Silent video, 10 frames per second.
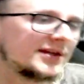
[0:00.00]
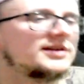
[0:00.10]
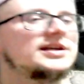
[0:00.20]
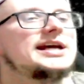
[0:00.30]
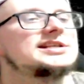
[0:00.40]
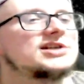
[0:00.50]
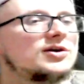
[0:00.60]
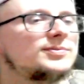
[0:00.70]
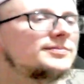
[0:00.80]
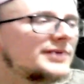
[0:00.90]
here's a
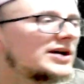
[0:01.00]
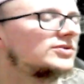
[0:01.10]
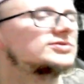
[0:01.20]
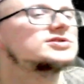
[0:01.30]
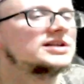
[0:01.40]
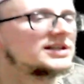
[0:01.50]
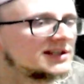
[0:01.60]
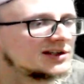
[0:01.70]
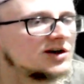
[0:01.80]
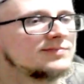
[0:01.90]
couple of builds.
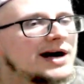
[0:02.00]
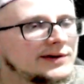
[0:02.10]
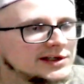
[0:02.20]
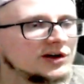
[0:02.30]
Come back when you're a